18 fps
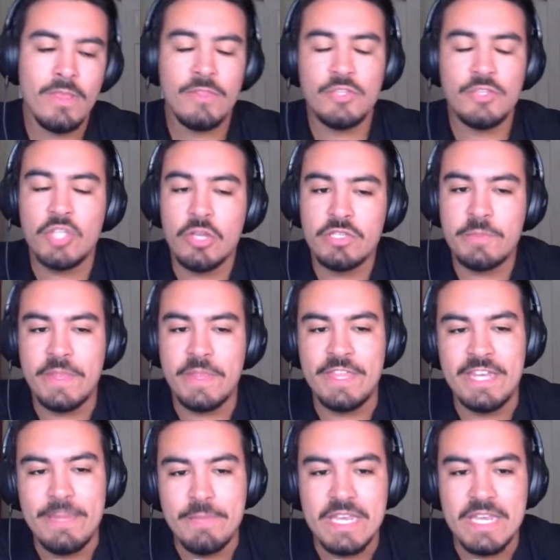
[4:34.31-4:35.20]
She goes by
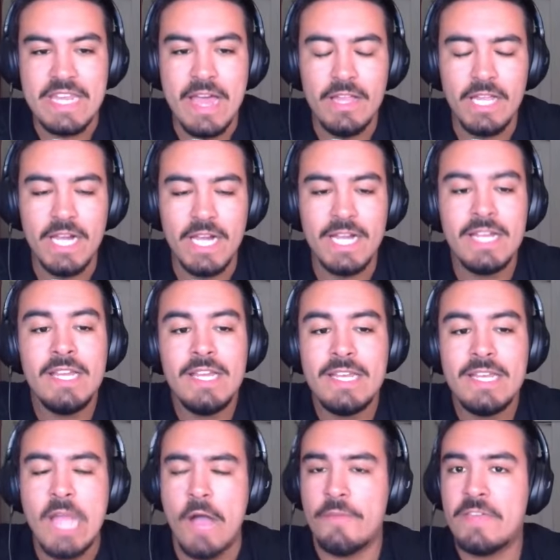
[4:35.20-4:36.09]
the name of Nella.
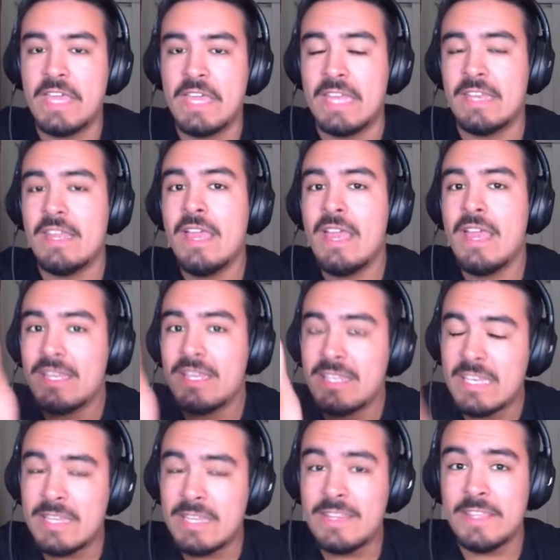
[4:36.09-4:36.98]
Now, again,
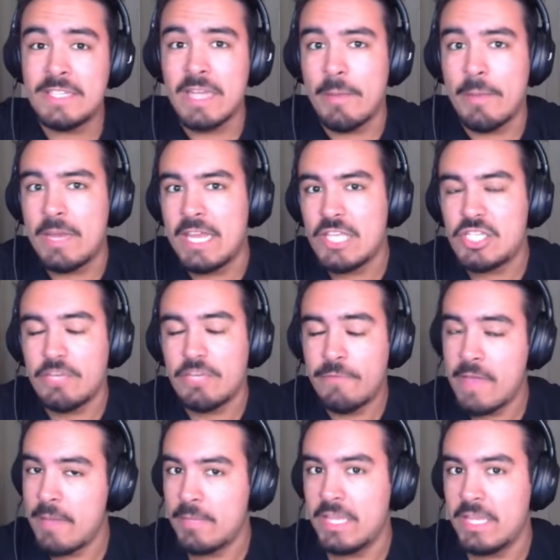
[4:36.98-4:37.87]
the Domenici
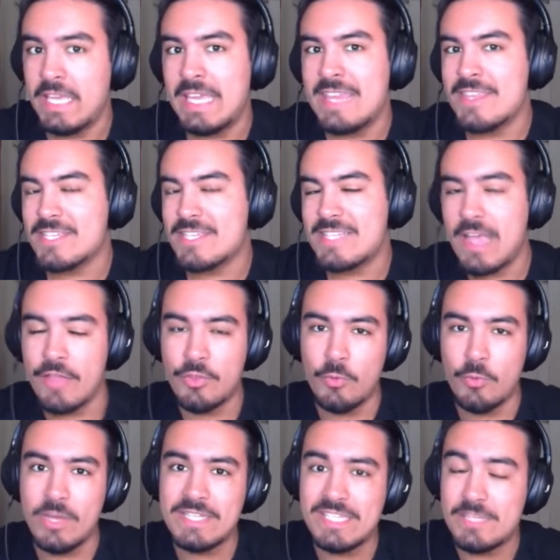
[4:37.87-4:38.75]
family in the
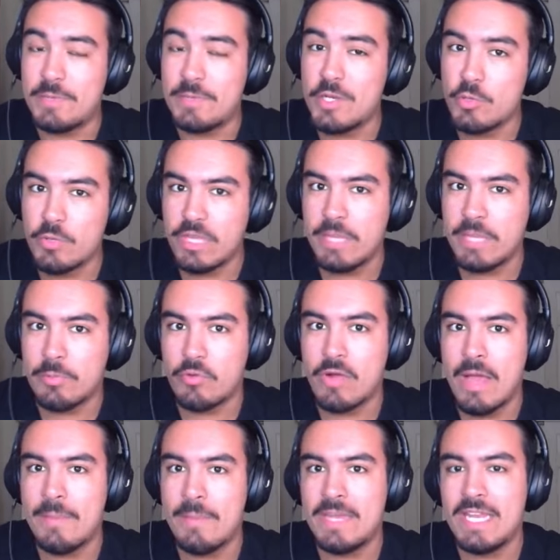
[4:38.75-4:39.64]
Southwest has been really
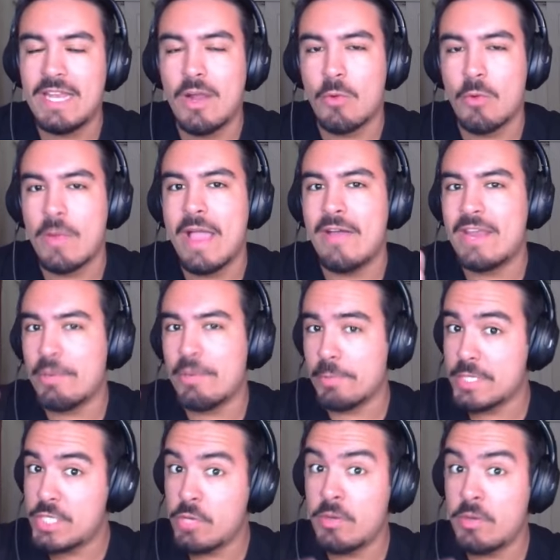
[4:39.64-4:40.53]
prominent around
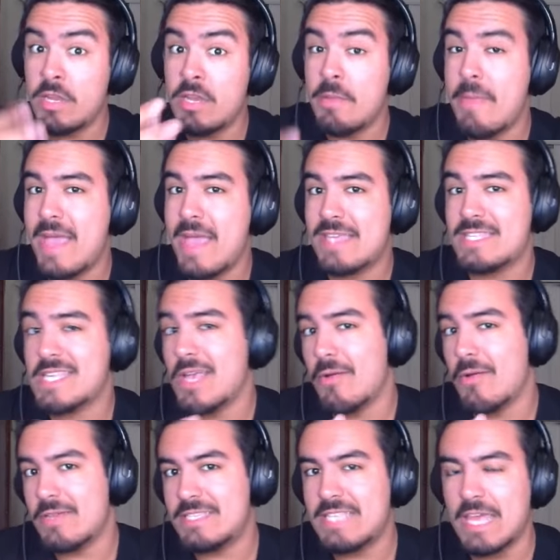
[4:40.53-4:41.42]
Arizona, New
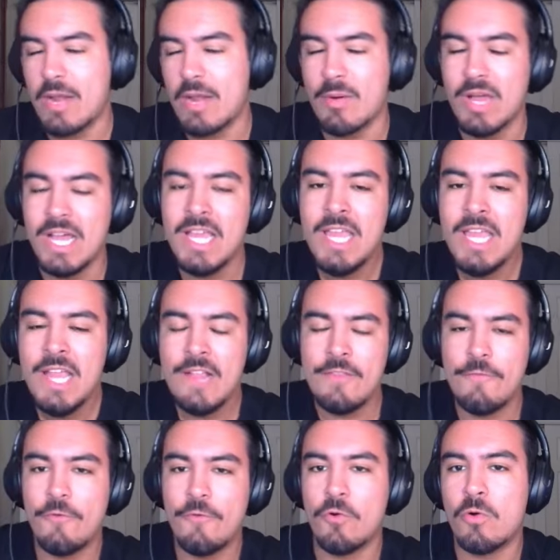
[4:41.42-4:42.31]
Mexico, etc.,
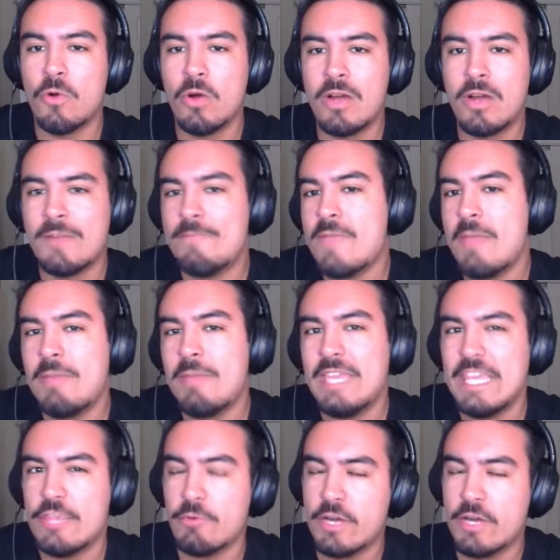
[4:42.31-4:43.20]
for
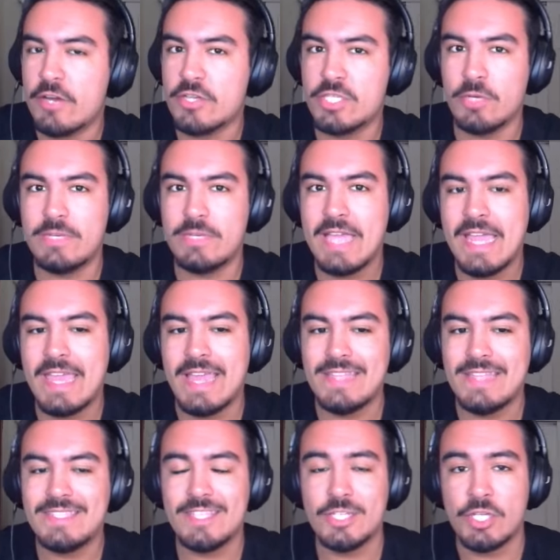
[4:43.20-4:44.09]
maybe 3 or so
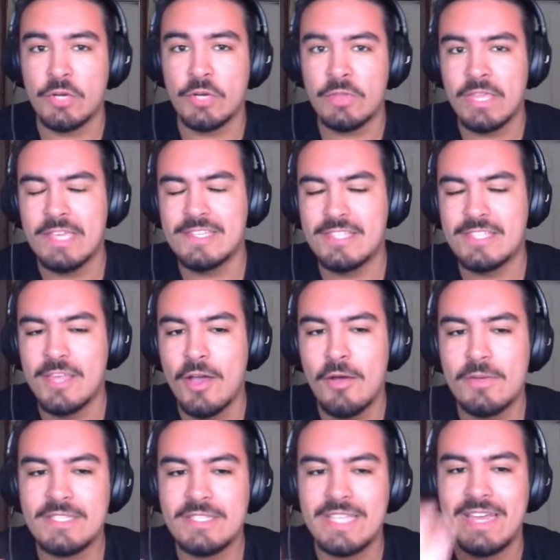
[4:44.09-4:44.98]
decades. The truth is,
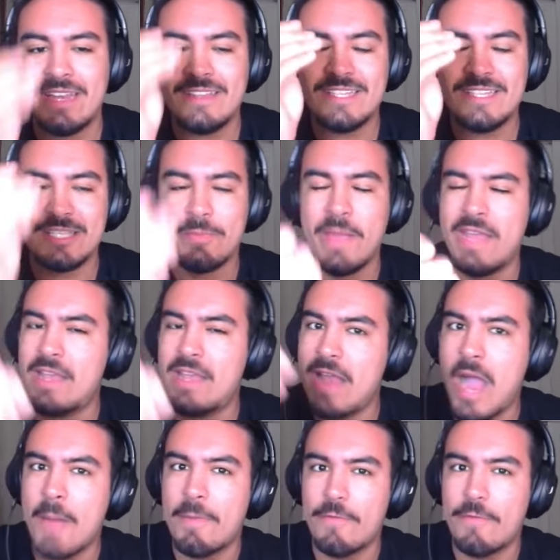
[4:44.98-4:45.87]
though, is that despite an
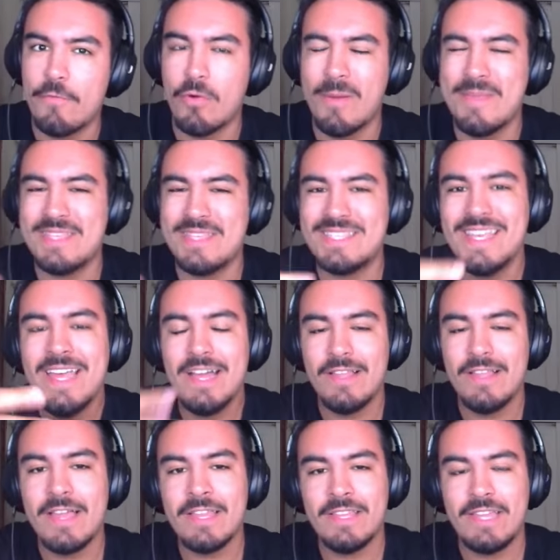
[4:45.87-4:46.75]
outperformance
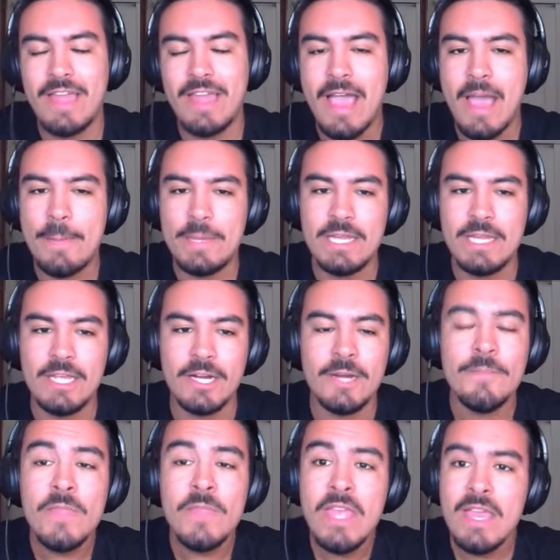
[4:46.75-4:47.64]
likely to happen
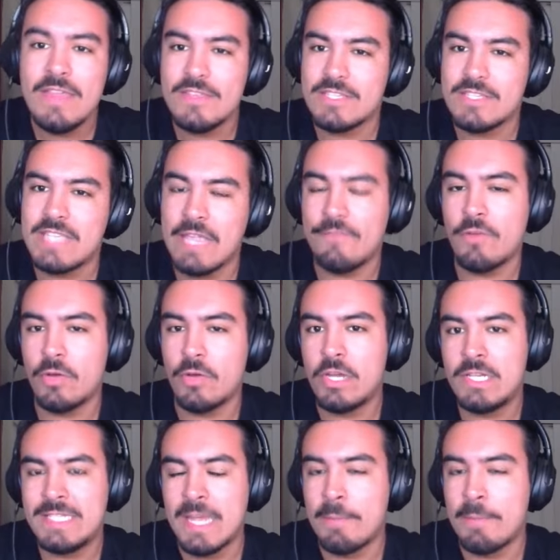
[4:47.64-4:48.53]
here, the state
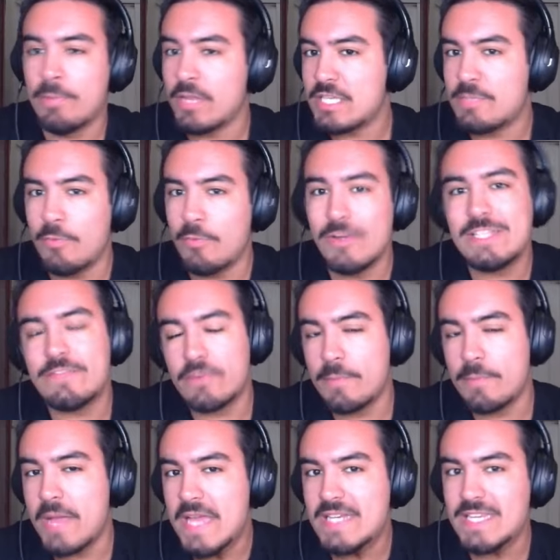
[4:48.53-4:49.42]
voted 10+ points
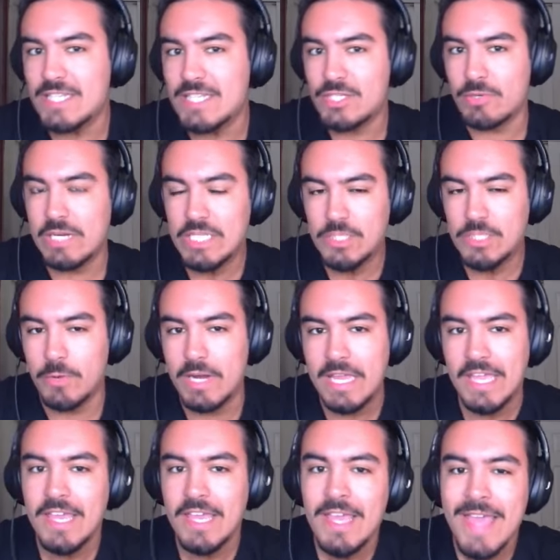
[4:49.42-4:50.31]
for Biden in
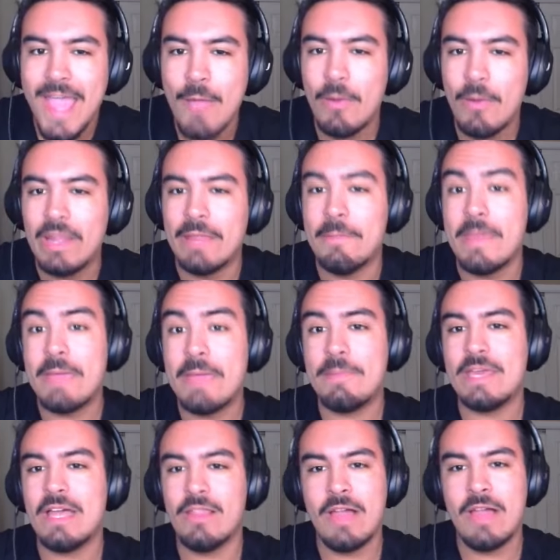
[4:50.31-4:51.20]
2020, and while it may
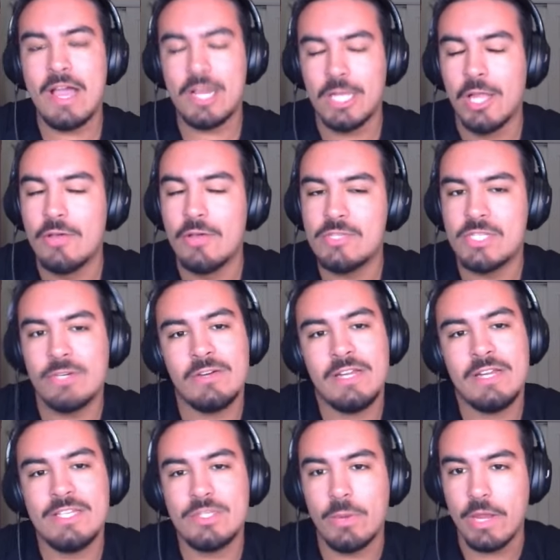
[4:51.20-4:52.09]
be a lot
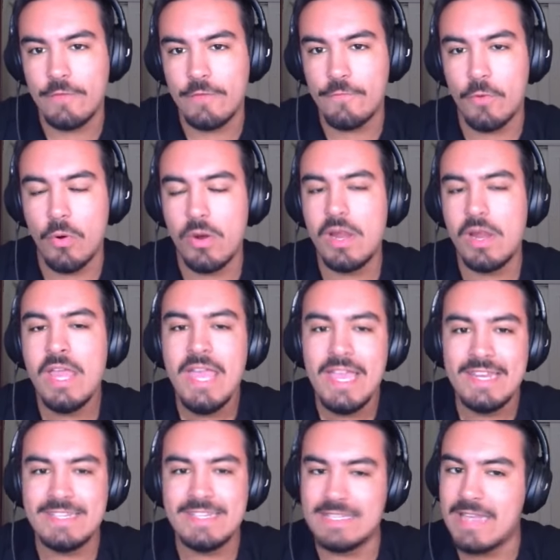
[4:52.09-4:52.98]
closer in 24,
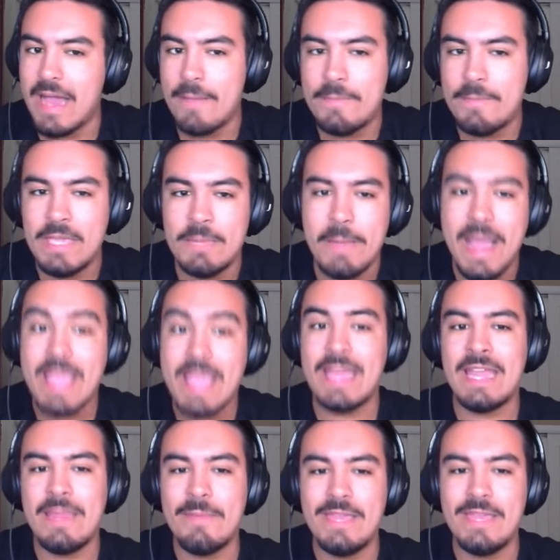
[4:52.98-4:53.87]
it does not mean by
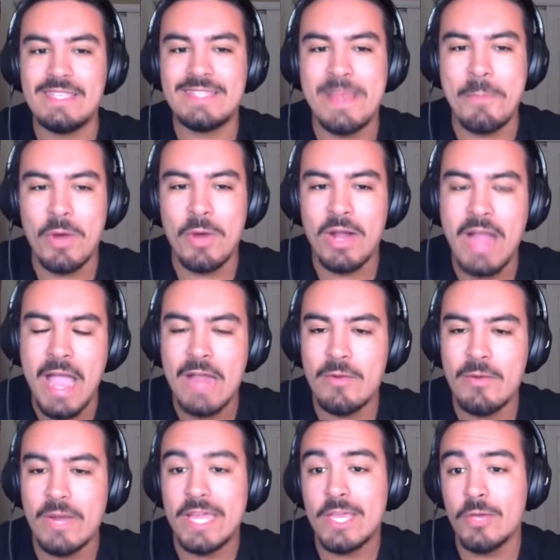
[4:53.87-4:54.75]
any means that Martin
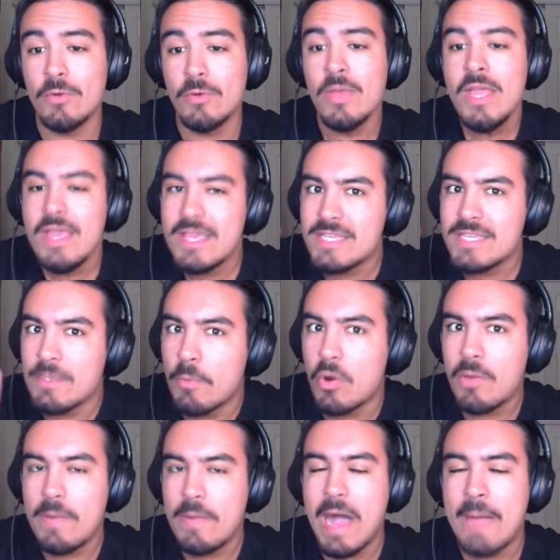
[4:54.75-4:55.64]
Heinrich, who is a
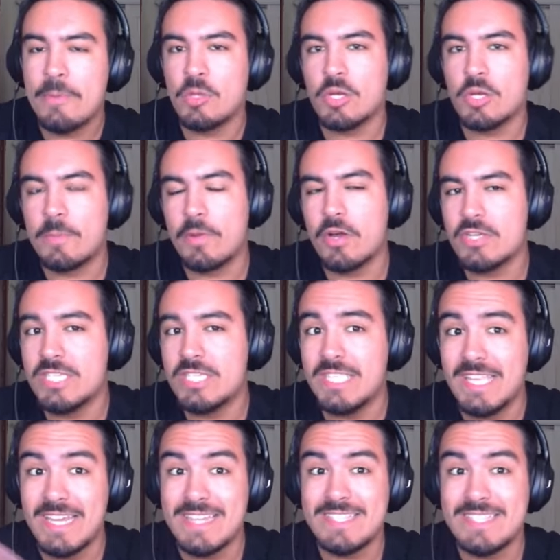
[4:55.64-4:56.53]
more popular
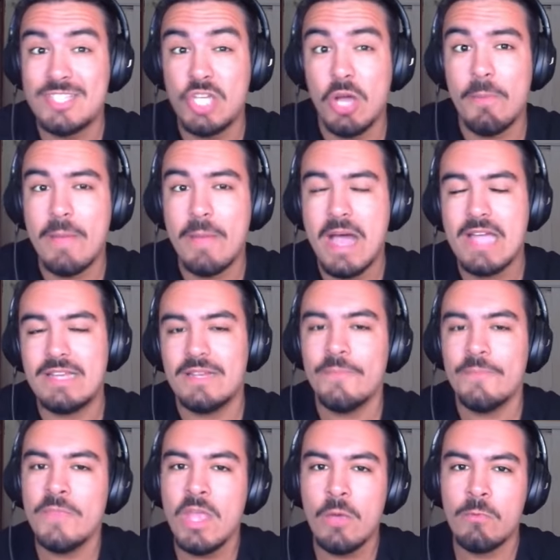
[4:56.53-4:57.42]
person than is Joe
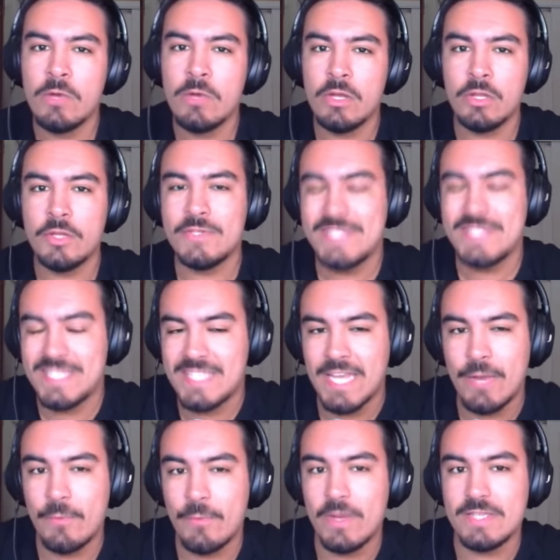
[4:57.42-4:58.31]
Biden, will lose the
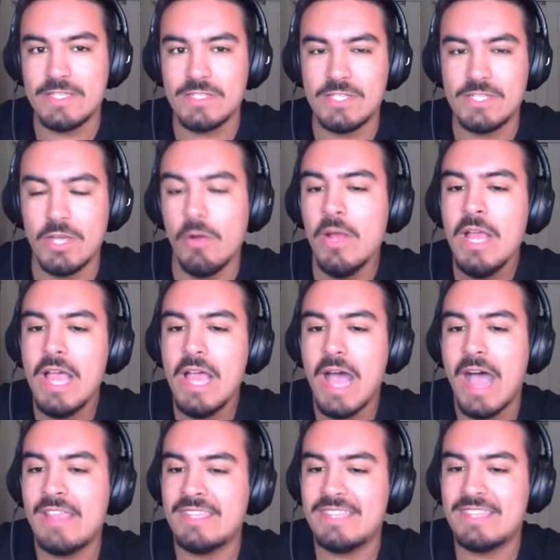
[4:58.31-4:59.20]
Senate race. And so
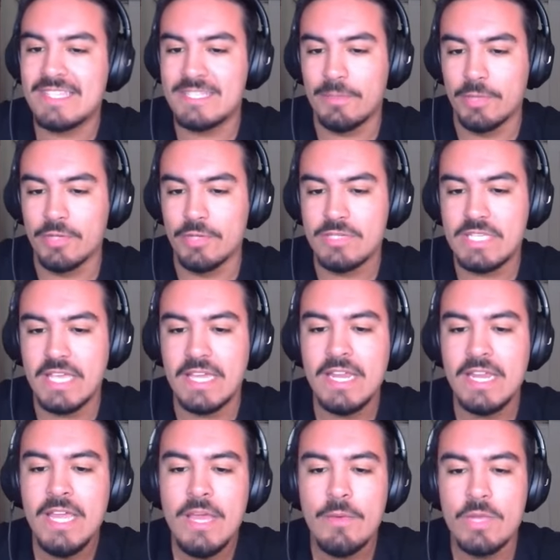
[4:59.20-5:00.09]
I think that's a blue
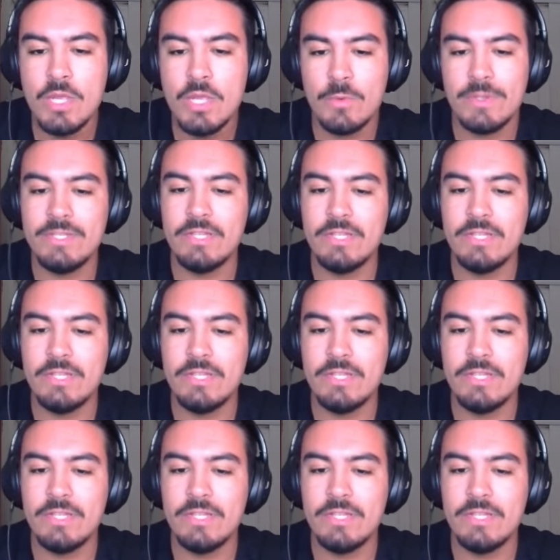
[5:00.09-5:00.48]
state. When you really